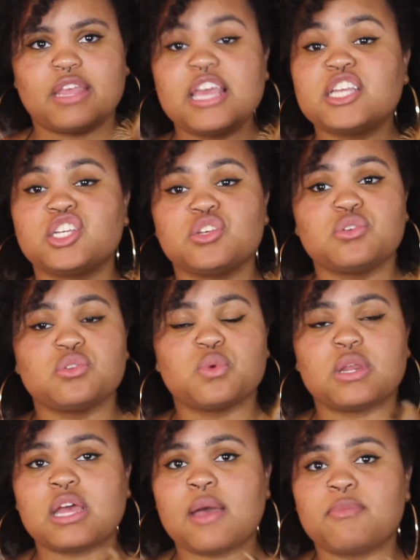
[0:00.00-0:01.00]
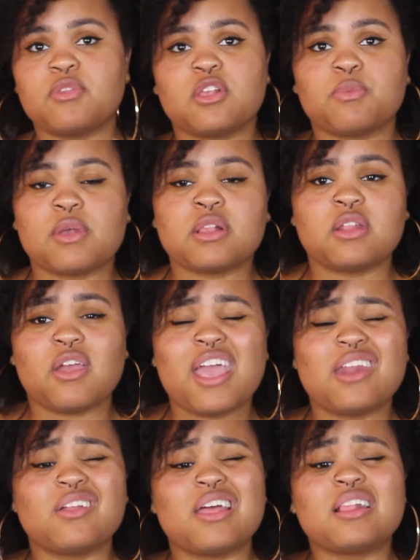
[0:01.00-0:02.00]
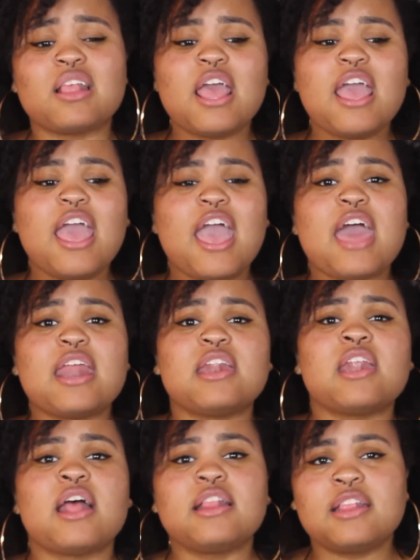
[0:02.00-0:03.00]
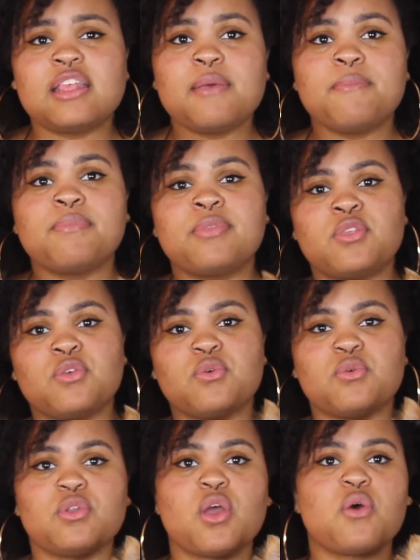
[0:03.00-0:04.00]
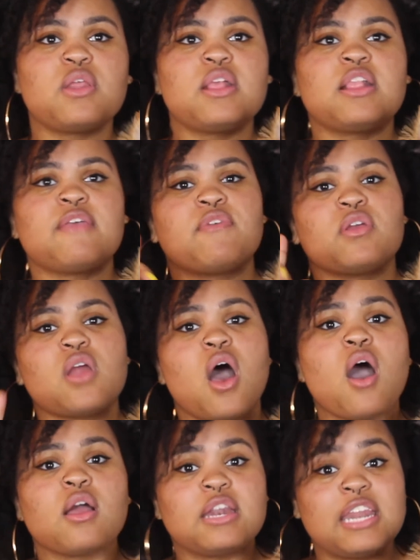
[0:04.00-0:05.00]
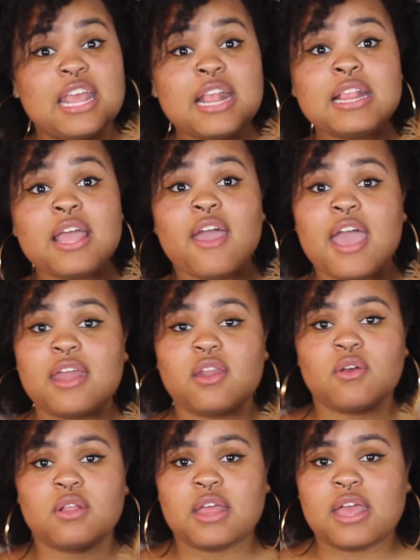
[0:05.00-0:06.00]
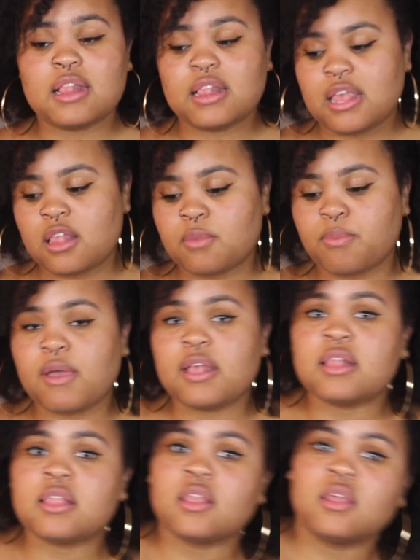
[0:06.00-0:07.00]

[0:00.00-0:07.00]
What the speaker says: issues when it comes to expressing their anal glands. And a tip to notice if your dog needs their anal glands expressed